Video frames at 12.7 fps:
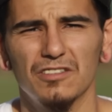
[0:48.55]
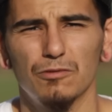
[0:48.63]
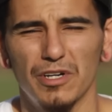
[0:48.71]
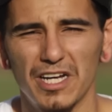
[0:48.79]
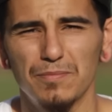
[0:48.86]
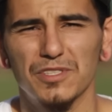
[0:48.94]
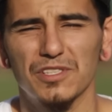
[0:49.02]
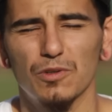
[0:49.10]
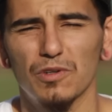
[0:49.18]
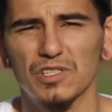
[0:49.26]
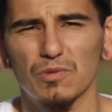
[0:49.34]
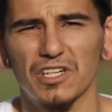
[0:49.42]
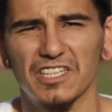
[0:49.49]
reps, you
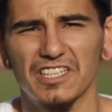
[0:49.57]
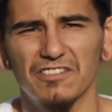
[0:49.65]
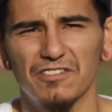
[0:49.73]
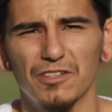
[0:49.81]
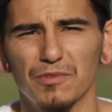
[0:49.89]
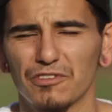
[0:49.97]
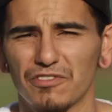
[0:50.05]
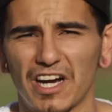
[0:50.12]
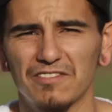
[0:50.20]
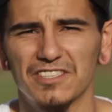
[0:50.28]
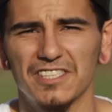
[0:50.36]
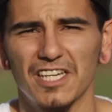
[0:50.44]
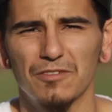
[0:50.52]
always want to give them a
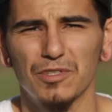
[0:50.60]
five to ten